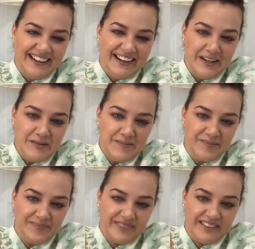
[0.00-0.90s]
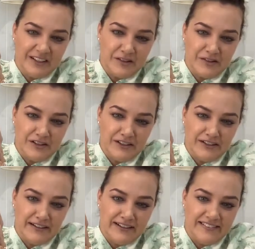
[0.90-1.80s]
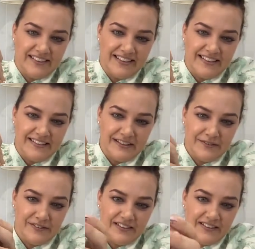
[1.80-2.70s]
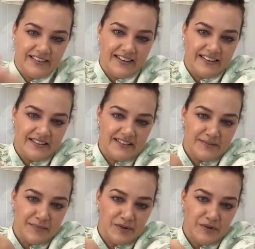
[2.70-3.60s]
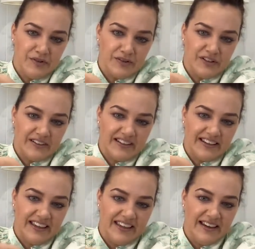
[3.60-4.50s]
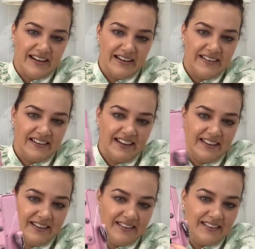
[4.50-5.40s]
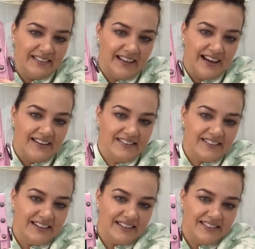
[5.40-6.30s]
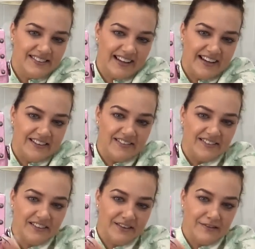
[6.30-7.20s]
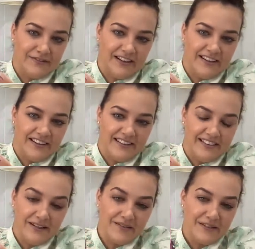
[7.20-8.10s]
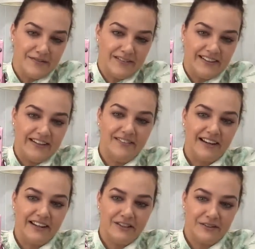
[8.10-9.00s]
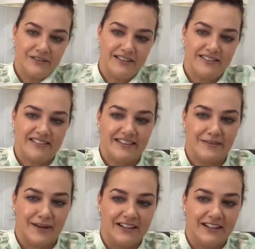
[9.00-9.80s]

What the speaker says: The crocodile and the different, like the small croc here and the larger scales on the front, I think was a really great choice as